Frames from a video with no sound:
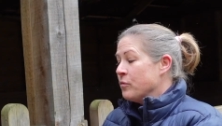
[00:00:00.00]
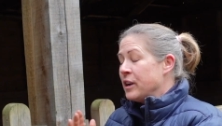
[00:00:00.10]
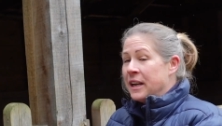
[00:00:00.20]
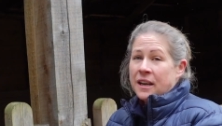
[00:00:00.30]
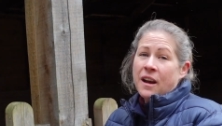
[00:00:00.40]

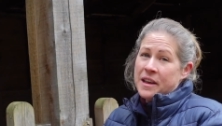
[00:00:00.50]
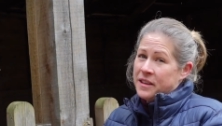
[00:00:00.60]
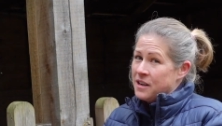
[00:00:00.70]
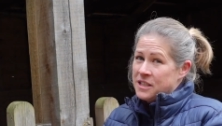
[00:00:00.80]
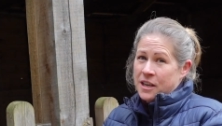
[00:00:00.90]
Really like
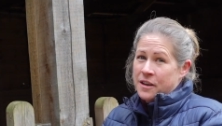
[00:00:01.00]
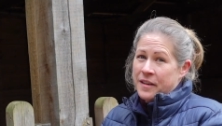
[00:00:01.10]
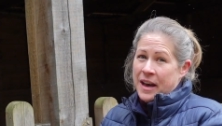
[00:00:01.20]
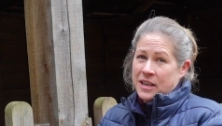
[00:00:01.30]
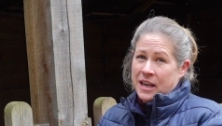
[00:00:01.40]
the idea of
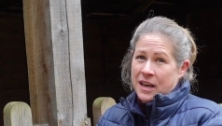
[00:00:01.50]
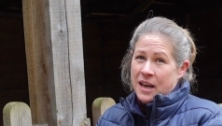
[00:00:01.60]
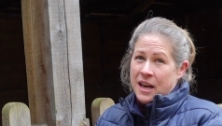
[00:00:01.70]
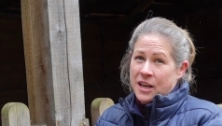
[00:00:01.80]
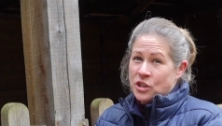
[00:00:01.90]
adding
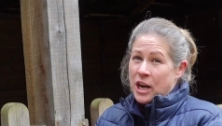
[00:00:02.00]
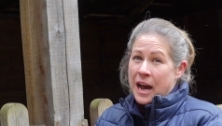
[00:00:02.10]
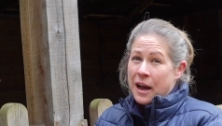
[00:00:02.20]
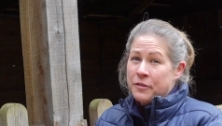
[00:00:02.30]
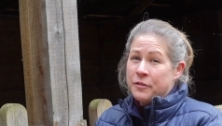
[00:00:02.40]
a
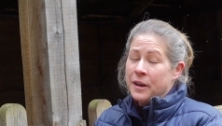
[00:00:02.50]
chaff